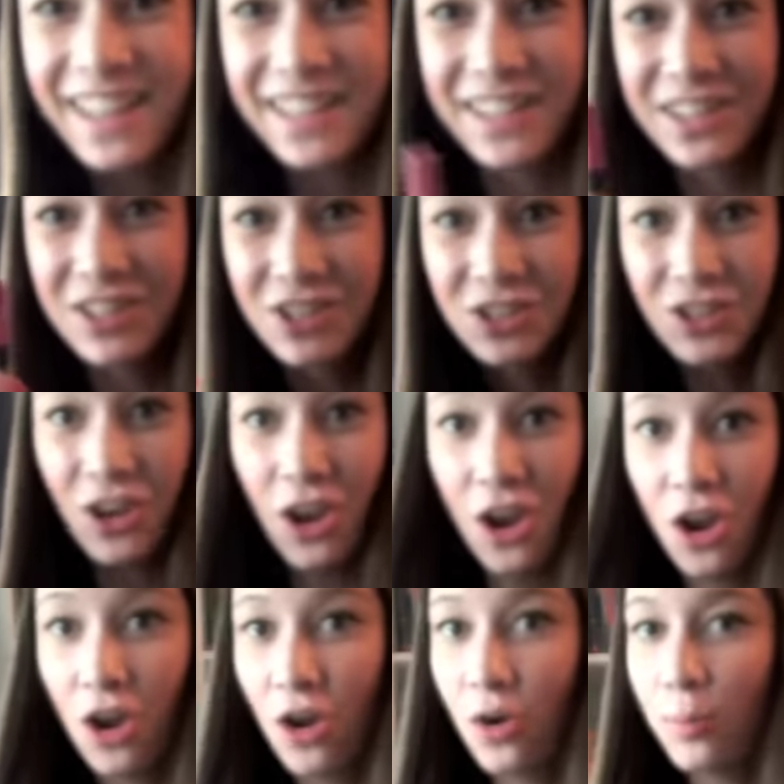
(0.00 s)
it's
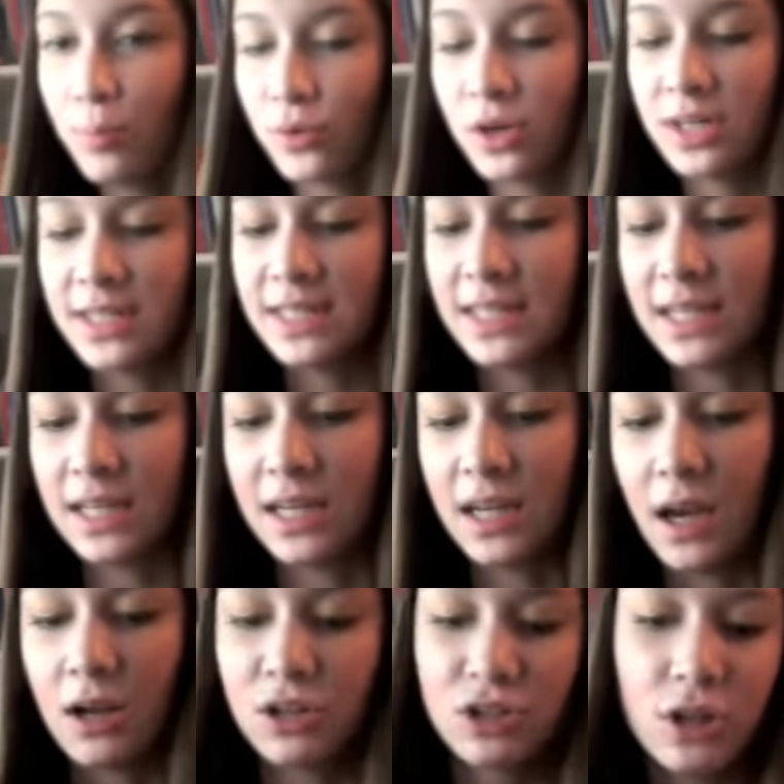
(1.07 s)
so
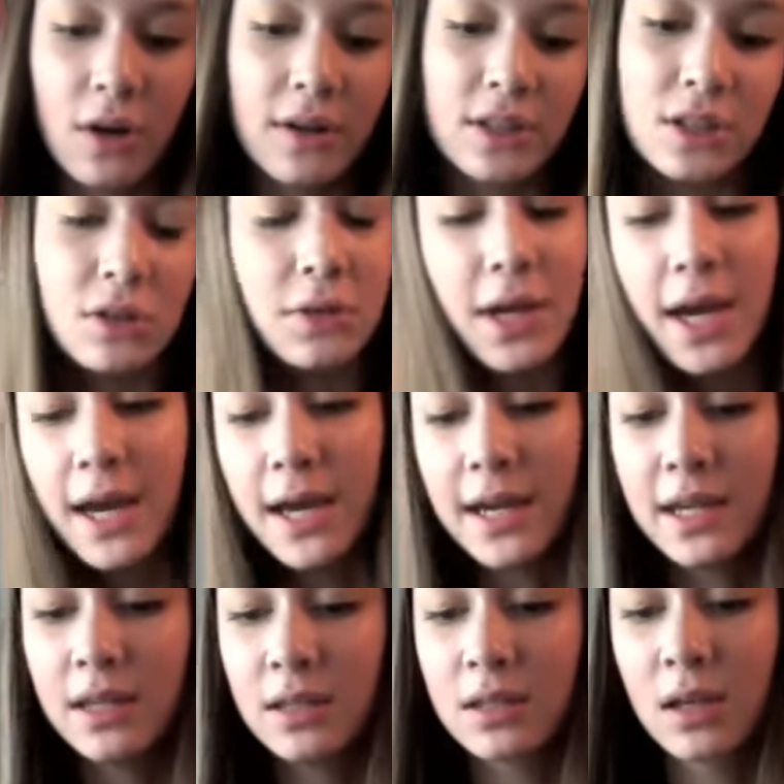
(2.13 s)
pretty. I'll show it to you
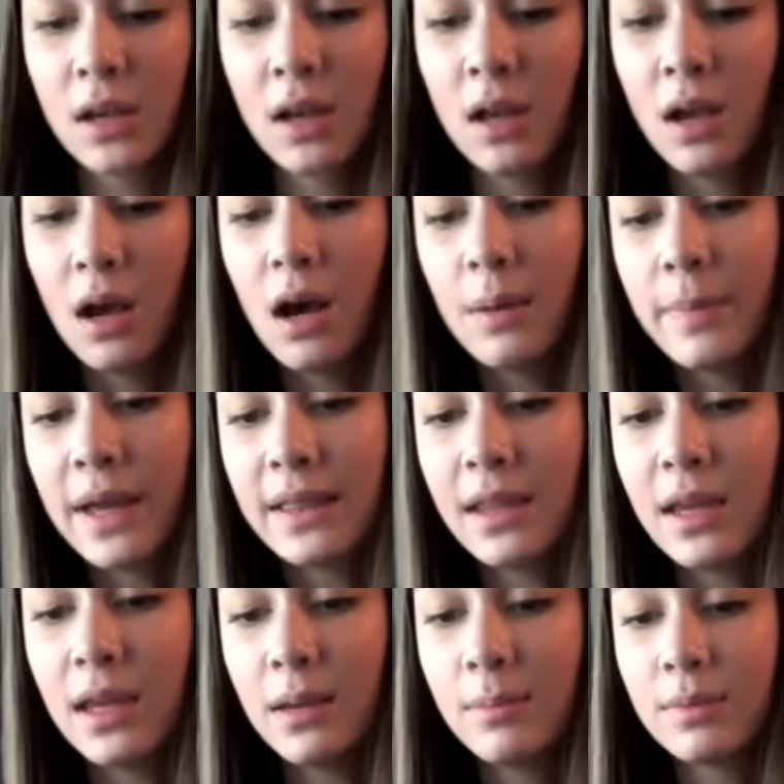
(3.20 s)
guys on my
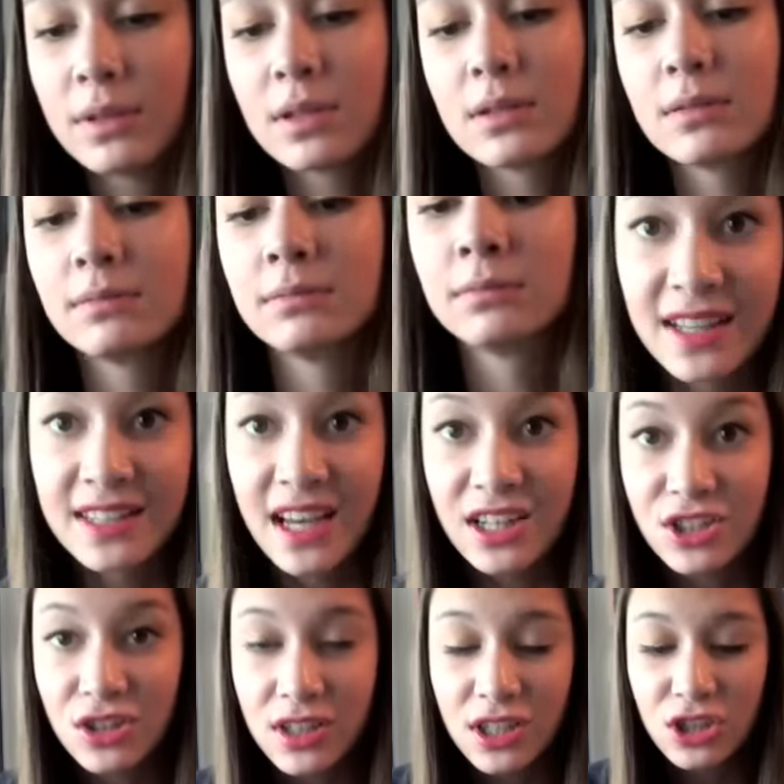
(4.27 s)
lips. It's
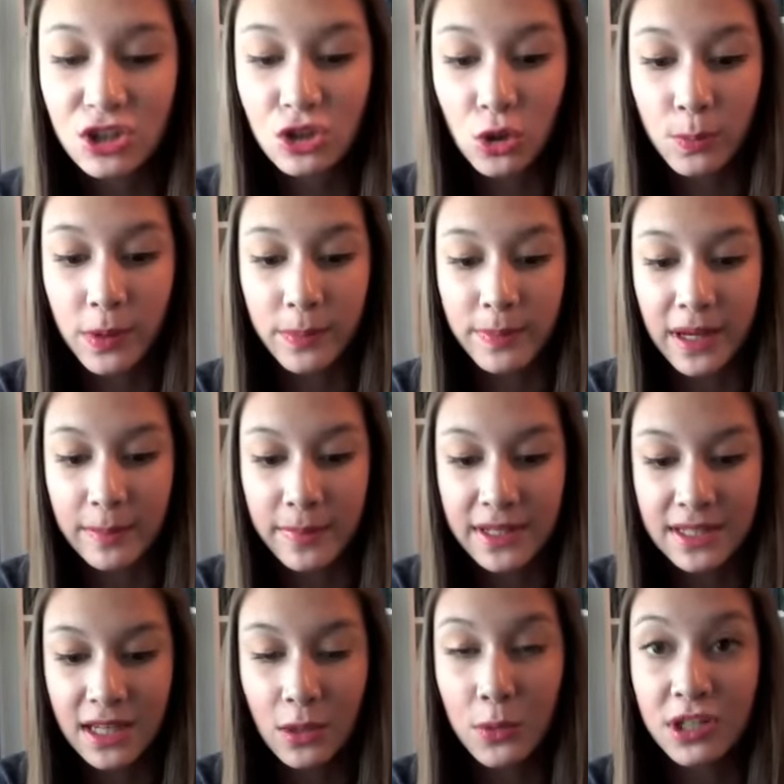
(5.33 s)
actually super
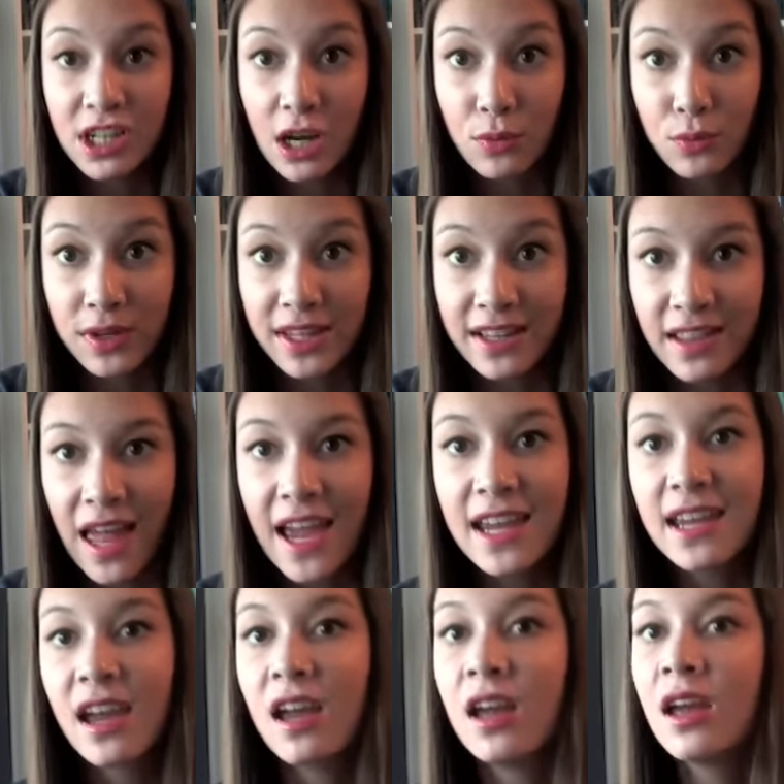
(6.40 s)
pigmented, which I really
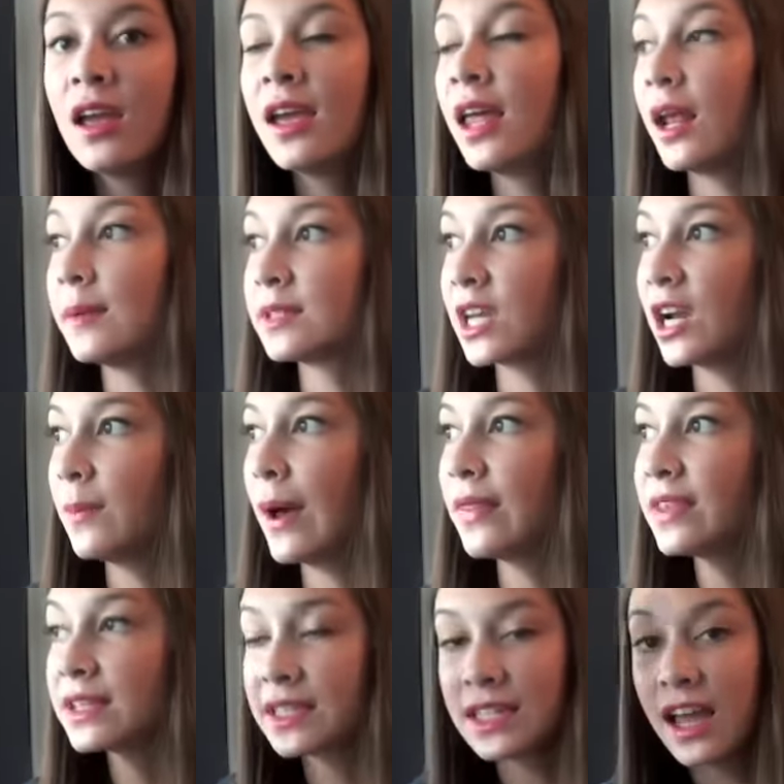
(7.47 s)
like. I'm sorry
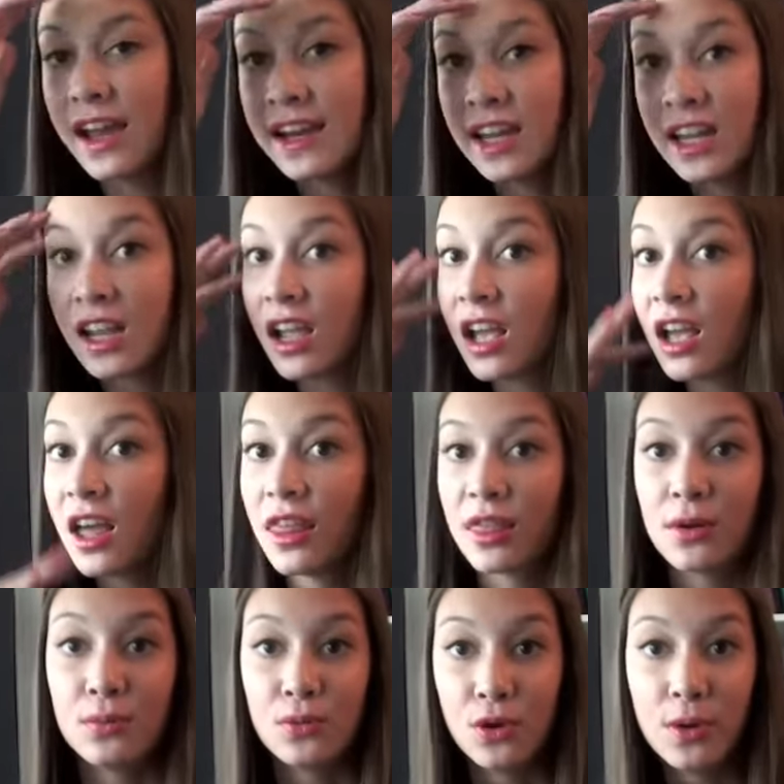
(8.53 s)
about this lighting.
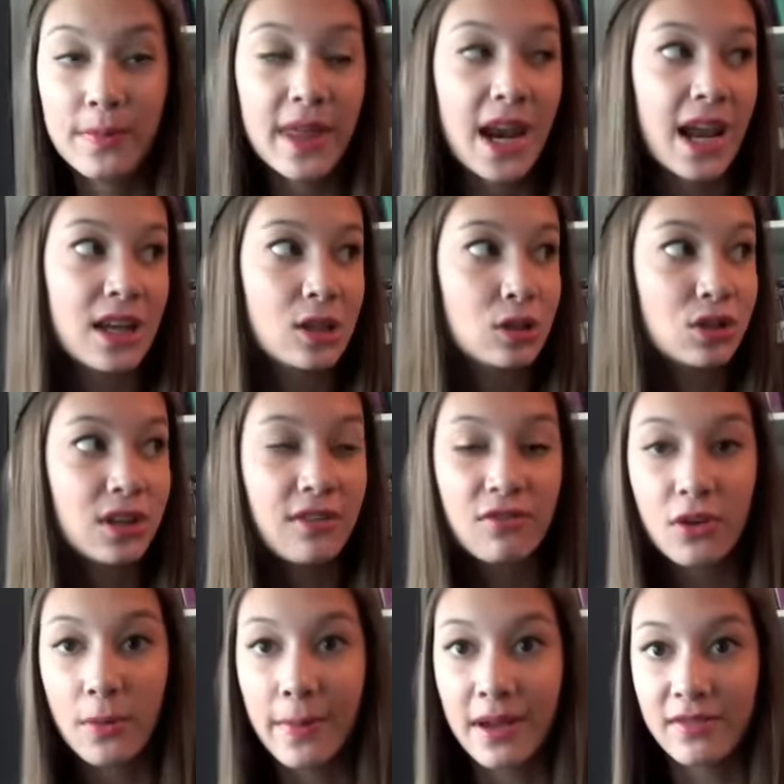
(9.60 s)
The room that I usually
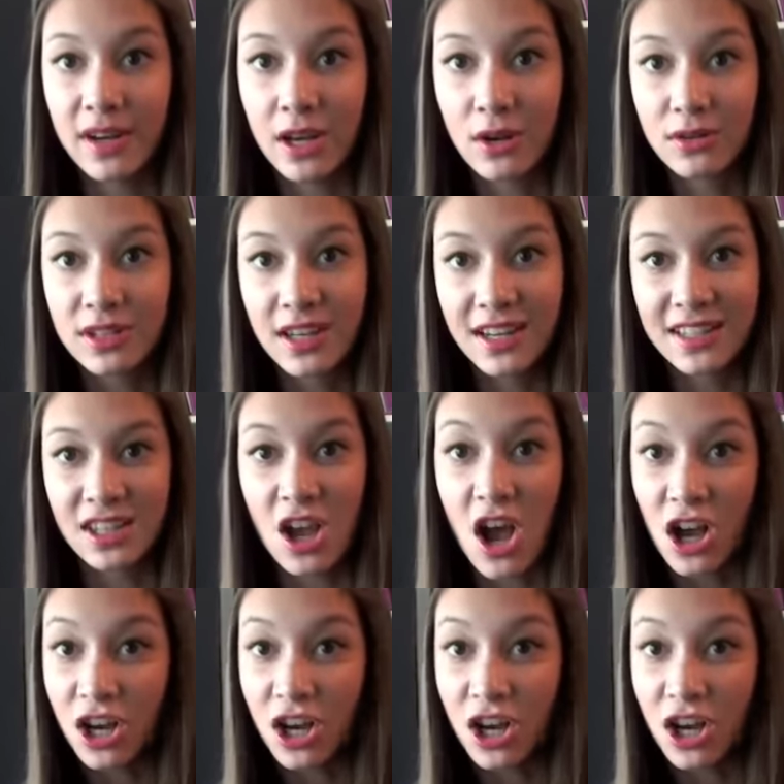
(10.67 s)
film my videos in is